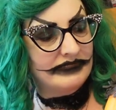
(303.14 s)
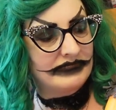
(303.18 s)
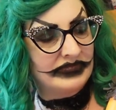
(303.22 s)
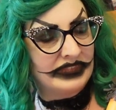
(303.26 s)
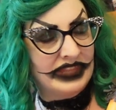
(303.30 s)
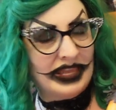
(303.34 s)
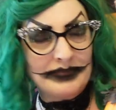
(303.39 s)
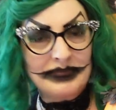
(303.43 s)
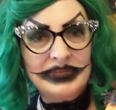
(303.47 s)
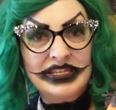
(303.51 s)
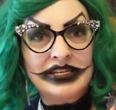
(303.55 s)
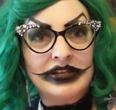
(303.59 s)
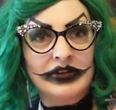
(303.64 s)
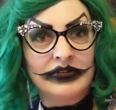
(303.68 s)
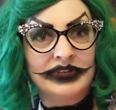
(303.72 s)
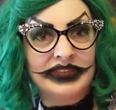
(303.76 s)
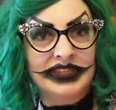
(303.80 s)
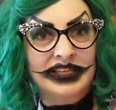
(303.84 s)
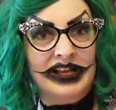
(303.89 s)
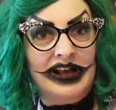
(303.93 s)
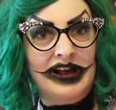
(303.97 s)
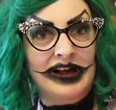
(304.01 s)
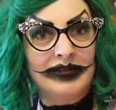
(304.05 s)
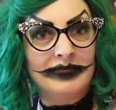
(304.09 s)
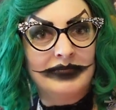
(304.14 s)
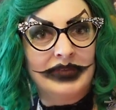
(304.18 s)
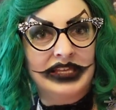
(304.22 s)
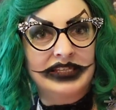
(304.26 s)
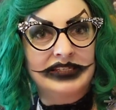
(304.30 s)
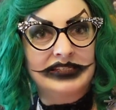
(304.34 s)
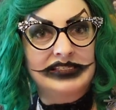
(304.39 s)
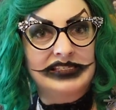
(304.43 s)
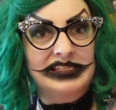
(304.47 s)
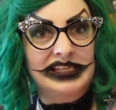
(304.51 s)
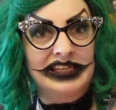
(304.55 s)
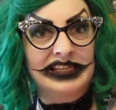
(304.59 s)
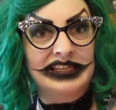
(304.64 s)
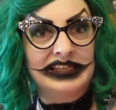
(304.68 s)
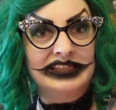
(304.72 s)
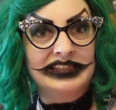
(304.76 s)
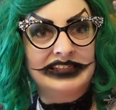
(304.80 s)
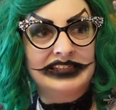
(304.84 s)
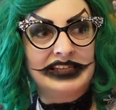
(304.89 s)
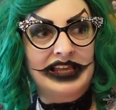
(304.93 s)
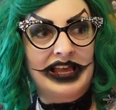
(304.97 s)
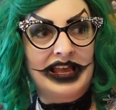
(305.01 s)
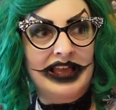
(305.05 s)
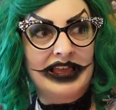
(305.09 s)
let me know in the comments,
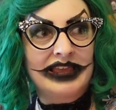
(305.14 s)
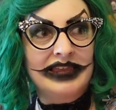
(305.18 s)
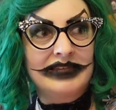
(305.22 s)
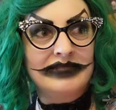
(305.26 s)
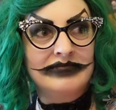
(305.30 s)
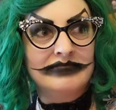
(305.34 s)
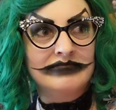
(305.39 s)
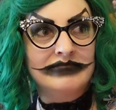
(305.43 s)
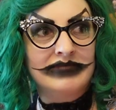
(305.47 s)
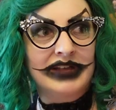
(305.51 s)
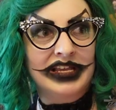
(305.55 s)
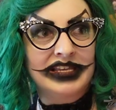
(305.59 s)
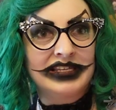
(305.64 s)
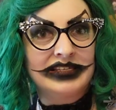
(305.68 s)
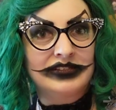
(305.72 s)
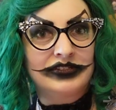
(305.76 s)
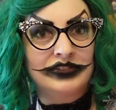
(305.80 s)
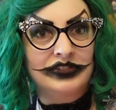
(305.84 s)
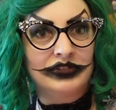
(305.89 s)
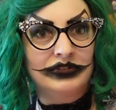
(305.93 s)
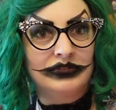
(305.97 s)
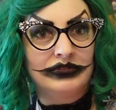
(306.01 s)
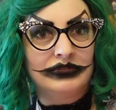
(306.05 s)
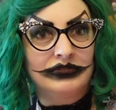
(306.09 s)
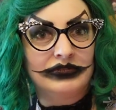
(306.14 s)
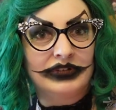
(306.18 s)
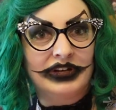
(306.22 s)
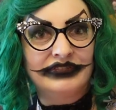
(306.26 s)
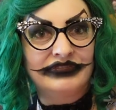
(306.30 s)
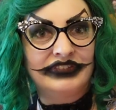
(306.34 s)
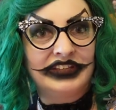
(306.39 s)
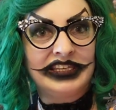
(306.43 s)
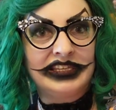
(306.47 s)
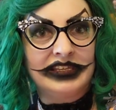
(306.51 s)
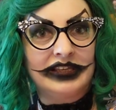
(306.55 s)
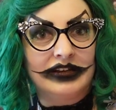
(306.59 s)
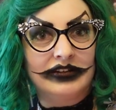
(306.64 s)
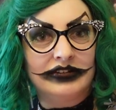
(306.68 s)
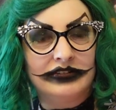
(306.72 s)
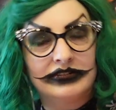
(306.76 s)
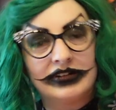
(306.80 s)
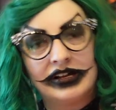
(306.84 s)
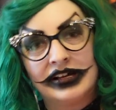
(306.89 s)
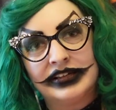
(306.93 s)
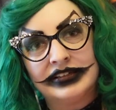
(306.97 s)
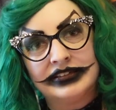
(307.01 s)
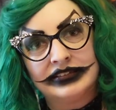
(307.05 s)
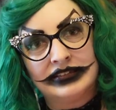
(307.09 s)
and I might do a video
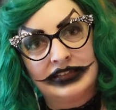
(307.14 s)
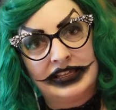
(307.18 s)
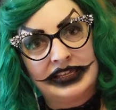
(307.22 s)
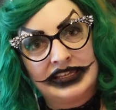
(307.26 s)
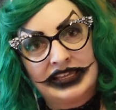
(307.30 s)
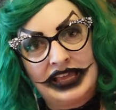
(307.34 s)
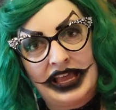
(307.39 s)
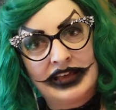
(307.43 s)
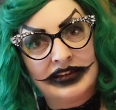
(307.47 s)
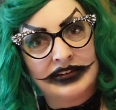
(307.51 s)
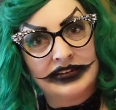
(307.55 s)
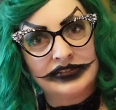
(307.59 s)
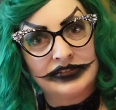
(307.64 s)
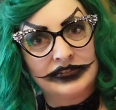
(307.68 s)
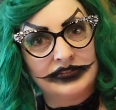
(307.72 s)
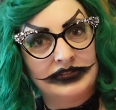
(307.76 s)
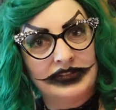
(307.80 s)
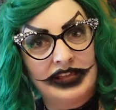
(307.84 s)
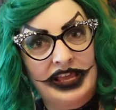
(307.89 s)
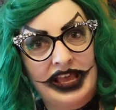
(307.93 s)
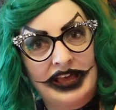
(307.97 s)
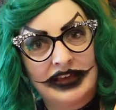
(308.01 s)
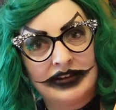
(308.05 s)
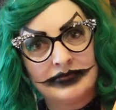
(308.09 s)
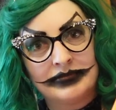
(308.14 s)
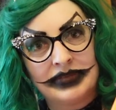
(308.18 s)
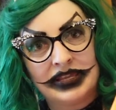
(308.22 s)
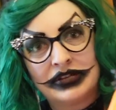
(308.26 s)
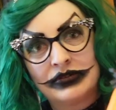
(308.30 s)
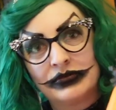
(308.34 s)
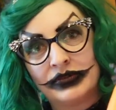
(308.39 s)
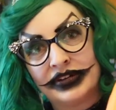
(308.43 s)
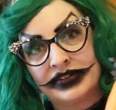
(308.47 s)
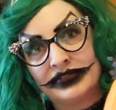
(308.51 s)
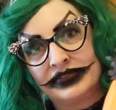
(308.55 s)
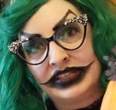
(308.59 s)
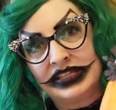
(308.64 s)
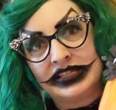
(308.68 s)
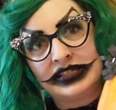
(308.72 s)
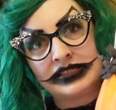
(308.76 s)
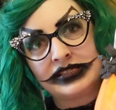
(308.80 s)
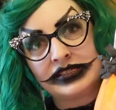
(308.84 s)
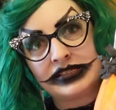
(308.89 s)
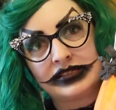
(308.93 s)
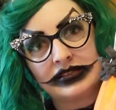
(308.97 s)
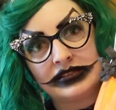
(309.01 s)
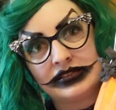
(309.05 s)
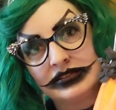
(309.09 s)
on like how to make one of
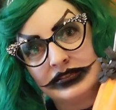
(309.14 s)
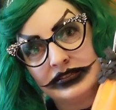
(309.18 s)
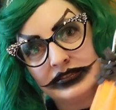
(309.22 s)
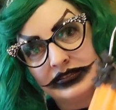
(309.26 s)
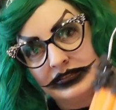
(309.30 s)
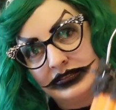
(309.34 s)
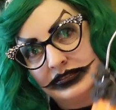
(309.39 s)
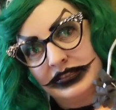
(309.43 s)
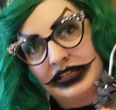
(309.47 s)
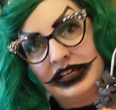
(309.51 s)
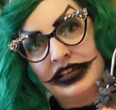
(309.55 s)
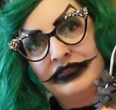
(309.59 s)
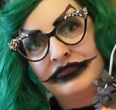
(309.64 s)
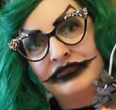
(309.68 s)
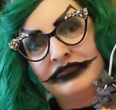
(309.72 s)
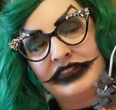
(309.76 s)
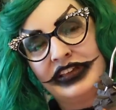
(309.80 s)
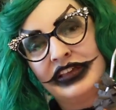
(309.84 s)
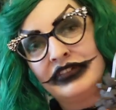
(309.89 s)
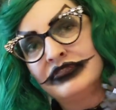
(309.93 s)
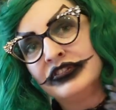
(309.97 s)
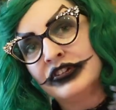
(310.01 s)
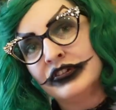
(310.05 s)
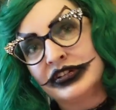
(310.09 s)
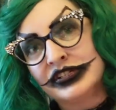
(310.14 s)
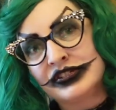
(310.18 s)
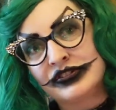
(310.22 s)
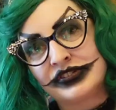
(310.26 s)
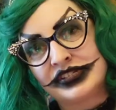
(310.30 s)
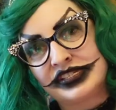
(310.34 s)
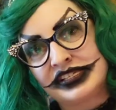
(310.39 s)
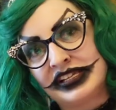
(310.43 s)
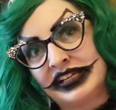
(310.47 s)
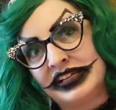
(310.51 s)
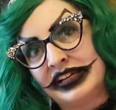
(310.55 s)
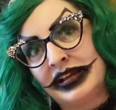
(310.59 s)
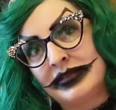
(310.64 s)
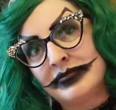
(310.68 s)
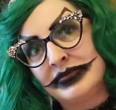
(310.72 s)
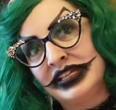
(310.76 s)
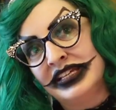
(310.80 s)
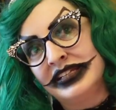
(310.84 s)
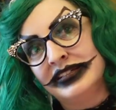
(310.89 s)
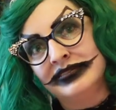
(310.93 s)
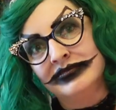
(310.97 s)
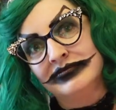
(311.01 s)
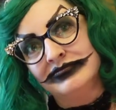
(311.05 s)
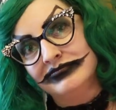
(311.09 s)
these. If you're interested, I
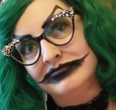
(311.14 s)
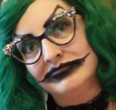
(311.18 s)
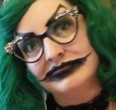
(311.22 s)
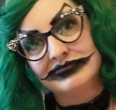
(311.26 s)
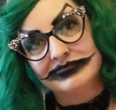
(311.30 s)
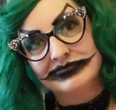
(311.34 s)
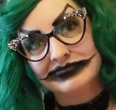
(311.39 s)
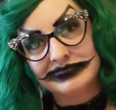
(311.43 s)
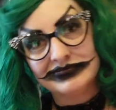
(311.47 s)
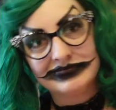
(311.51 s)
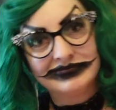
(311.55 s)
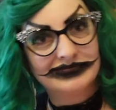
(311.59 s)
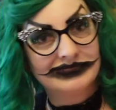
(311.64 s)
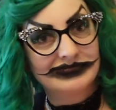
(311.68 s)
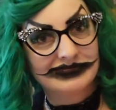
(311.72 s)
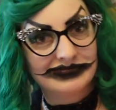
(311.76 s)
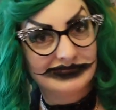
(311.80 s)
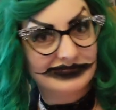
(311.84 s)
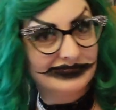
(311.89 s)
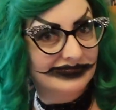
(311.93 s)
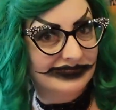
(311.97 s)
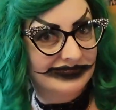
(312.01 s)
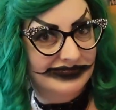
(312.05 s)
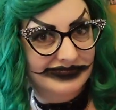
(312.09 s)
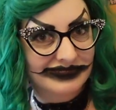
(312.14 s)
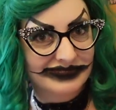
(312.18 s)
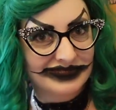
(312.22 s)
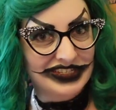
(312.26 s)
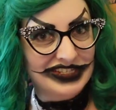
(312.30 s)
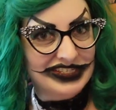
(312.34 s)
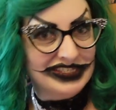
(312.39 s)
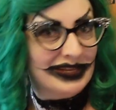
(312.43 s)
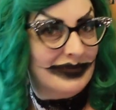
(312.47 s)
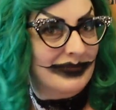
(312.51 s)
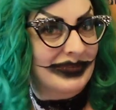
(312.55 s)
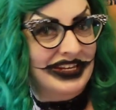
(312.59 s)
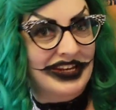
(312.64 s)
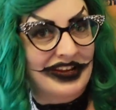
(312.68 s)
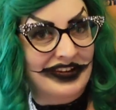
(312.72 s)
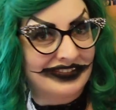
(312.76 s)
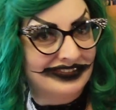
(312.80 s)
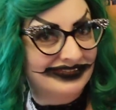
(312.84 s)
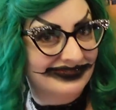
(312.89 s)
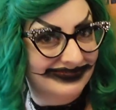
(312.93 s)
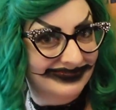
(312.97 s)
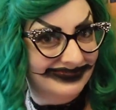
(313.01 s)
mean, just let me know.